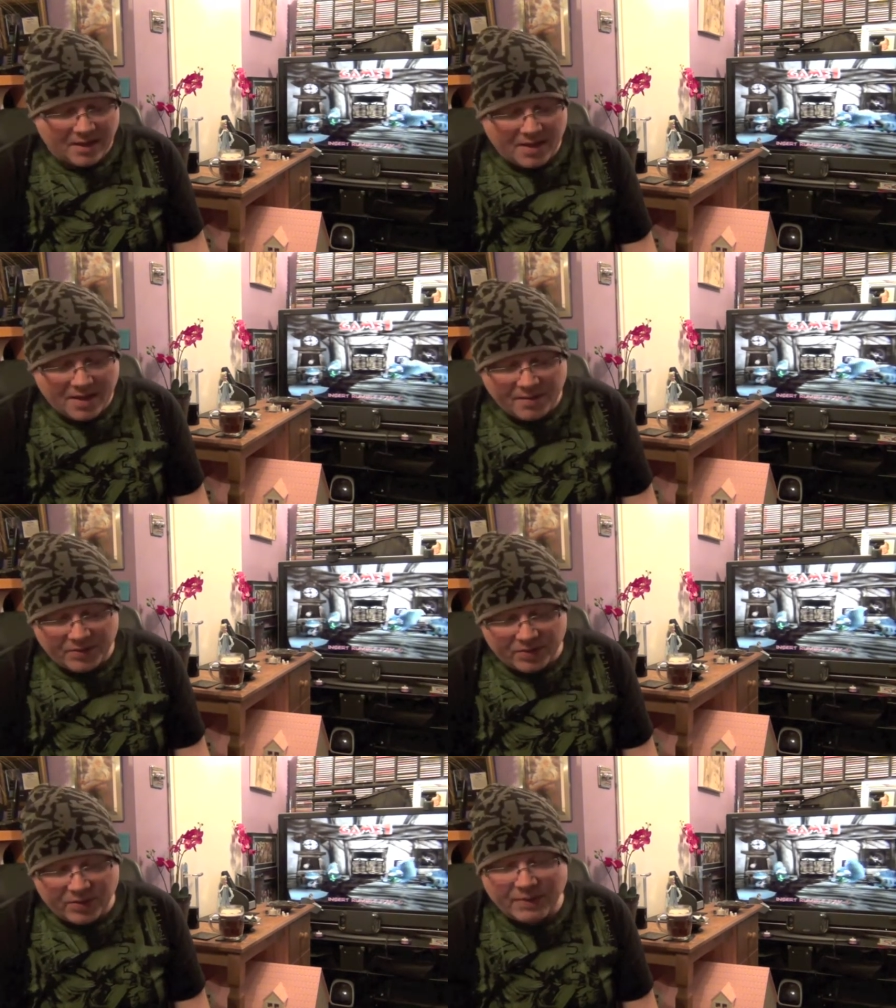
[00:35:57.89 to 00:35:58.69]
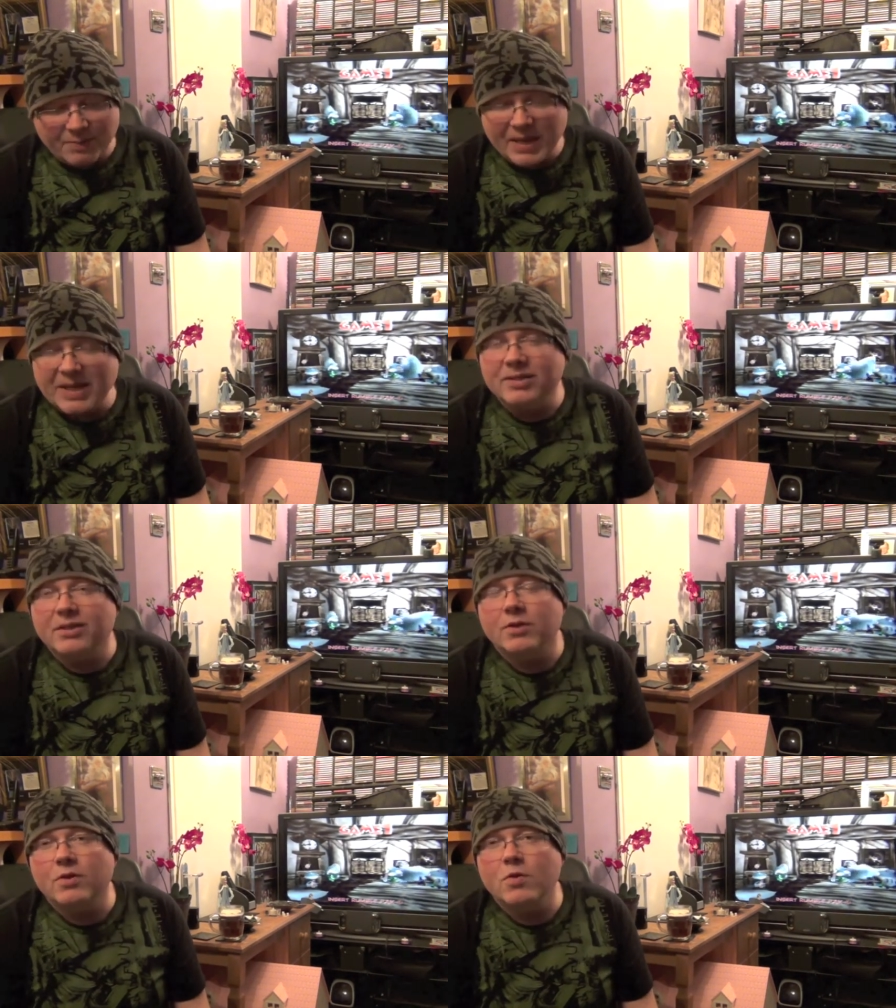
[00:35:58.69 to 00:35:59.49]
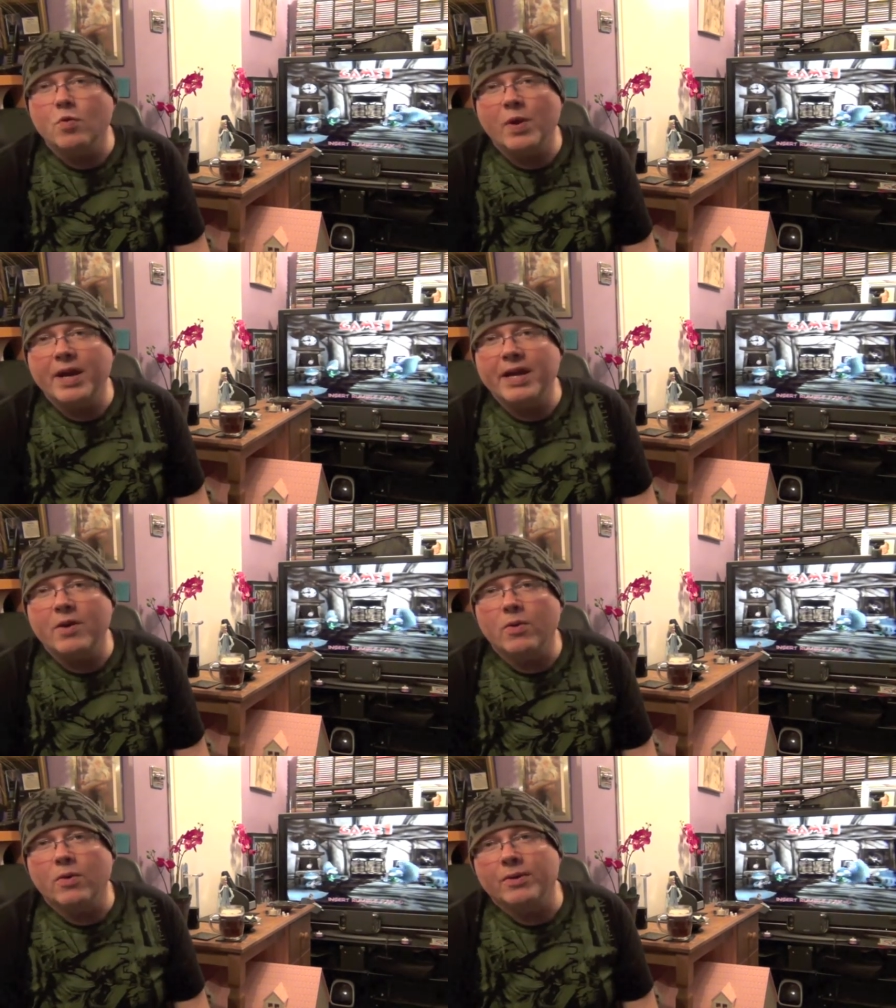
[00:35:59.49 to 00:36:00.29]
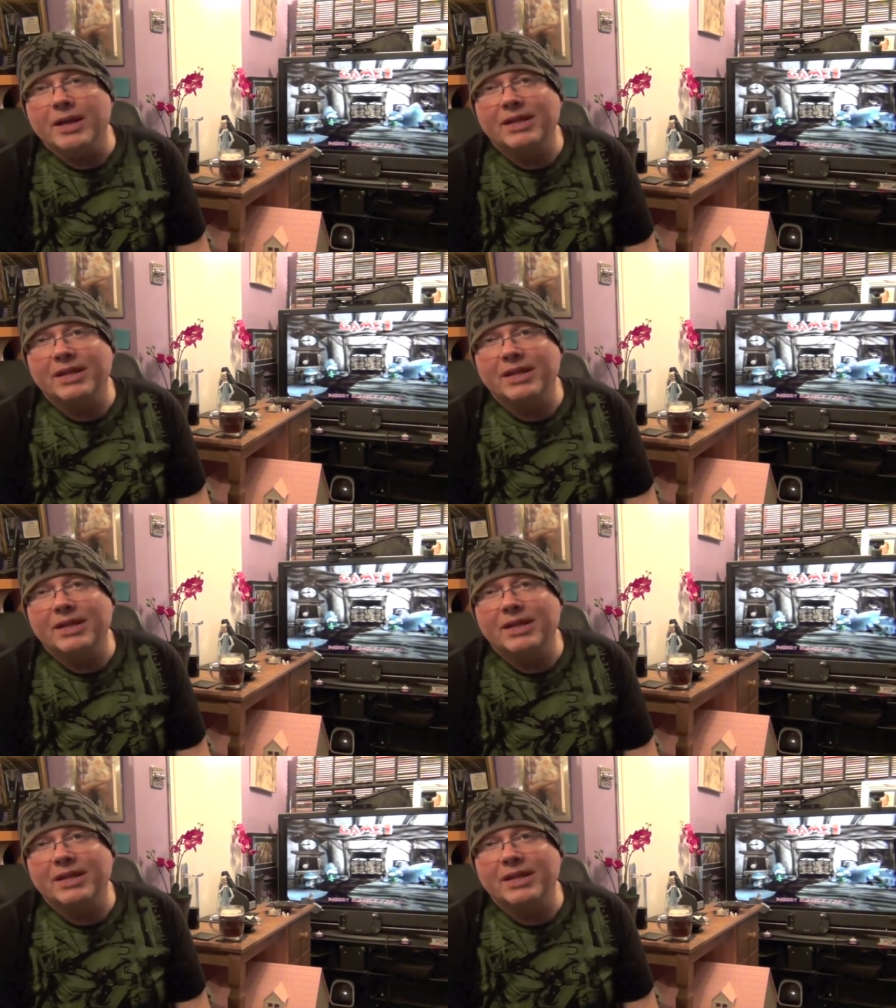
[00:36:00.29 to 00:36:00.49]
So it's either PS2, Wii, or the